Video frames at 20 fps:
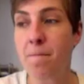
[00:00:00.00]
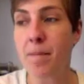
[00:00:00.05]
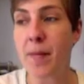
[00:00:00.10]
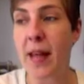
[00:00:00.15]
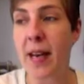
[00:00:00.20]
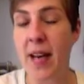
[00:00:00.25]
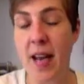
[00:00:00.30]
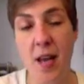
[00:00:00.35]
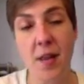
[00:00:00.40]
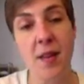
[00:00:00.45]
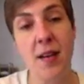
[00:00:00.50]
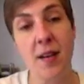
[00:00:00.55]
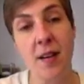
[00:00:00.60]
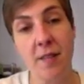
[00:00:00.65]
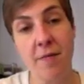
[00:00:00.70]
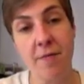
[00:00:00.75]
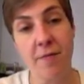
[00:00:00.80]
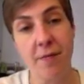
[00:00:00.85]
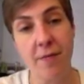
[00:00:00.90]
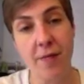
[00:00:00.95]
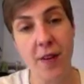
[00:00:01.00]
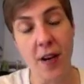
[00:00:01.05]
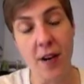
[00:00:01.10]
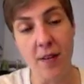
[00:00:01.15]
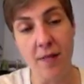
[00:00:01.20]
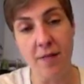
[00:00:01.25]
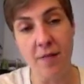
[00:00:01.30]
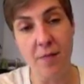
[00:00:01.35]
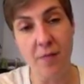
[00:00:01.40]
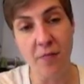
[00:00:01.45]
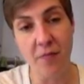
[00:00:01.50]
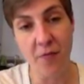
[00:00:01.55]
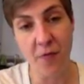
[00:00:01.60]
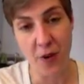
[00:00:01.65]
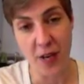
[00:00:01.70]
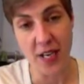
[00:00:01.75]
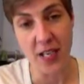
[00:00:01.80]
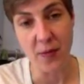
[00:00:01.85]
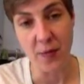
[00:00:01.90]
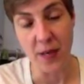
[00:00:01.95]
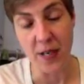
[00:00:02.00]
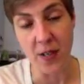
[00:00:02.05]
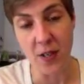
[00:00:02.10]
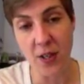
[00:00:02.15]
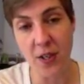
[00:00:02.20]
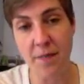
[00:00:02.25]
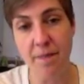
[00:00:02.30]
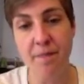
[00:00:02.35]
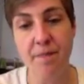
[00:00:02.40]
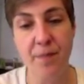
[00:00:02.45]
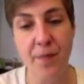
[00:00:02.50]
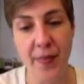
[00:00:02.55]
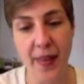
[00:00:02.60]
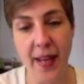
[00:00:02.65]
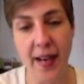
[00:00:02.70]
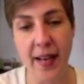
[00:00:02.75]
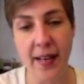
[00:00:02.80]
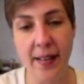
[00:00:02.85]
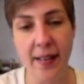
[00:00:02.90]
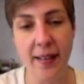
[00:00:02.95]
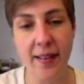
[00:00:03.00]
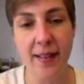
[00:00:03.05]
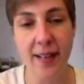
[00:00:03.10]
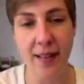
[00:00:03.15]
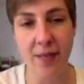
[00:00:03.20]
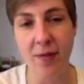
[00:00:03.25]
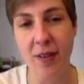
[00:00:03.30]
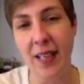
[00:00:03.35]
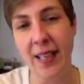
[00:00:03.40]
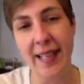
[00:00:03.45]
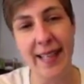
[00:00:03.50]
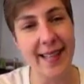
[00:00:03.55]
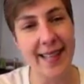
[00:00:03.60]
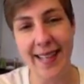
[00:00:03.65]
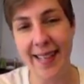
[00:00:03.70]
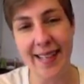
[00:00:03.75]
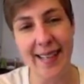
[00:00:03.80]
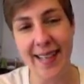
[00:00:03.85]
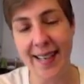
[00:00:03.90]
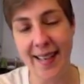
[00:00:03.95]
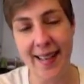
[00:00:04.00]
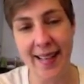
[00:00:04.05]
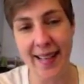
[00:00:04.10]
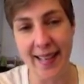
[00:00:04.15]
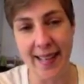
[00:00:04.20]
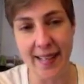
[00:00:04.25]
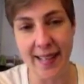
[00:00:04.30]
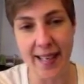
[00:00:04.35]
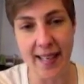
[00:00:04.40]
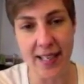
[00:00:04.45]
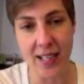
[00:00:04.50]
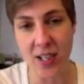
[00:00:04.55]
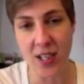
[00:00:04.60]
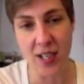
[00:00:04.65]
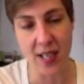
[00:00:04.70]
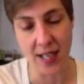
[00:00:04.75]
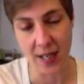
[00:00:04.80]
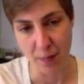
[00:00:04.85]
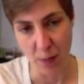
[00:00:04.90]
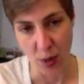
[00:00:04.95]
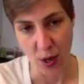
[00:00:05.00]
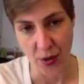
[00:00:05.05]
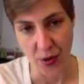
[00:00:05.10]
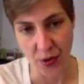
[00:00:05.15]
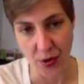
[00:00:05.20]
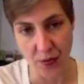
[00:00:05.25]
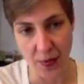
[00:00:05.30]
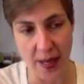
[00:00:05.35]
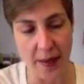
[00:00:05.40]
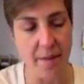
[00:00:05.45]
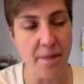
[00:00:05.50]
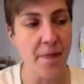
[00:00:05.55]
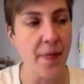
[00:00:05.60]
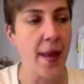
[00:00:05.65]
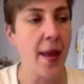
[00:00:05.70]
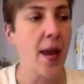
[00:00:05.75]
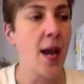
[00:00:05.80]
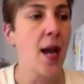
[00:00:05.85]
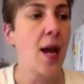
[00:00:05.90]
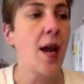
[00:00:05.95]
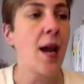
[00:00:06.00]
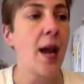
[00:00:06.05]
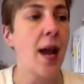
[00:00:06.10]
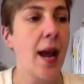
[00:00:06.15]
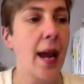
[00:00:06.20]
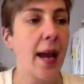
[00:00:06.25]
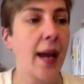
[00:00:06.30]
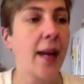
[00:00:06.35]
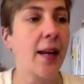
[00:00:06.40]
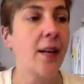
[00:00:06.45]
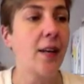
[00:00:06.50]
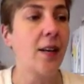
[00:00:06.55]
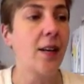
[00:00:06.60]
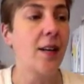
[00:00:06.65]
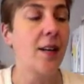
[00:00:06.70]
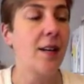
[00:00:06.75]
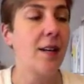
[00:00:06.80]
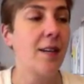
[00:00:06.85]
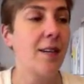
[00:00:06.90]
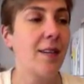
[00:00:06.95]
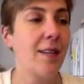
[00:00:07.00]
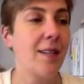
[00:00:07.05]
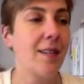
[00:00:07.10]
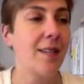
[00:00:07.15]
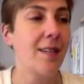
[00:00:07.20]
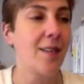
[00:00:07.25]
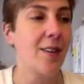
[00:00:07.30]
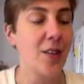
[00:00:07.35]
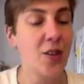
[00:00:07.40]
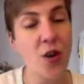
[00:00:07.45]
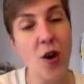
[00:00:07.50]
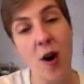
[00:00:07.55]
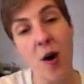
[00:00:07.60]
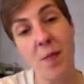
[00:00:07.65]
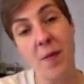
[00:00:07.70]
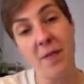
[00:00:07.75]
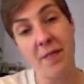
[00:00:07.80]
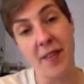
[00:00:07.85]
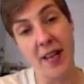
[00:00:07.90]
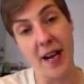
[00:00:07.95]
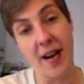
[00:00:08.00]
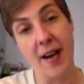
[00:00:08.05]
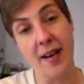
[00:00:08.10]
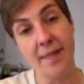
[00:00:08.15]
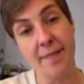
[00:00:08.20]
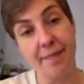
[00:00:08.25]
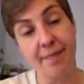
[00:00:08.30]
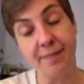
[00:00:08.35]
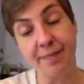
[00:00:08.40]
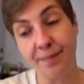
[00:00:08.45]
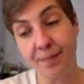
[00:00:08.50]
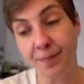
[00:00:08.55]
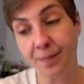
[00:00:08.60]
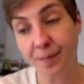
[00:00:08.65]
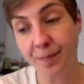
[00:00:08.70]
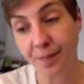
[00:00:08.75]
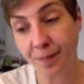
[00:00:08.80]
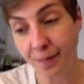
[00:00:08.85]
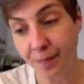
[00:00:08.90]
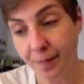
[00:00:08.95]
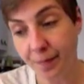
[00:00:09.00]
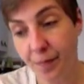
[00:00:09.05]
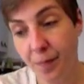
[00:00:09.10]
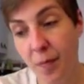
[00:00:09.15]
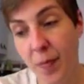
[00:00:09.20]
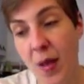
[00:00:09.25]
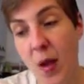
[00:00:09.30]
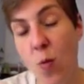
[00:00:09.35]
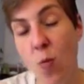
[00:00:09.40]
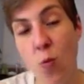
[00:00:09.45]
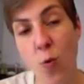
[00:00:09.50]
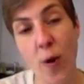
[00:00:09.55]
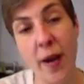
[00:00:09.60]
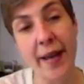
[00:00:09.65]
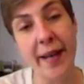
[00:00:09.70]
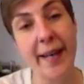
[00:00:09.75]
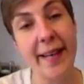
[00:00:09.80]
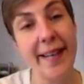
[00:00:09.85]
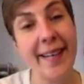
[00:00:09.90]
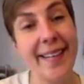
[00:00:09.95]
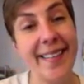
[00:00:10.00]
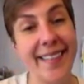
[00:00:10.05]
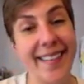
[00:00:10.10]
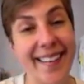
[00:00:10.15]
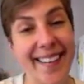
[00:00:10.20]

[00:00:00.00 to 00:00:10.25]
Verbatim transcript: an ethic of, of free speech, then then really that kind of thing it just it bothers me. And on top of that, when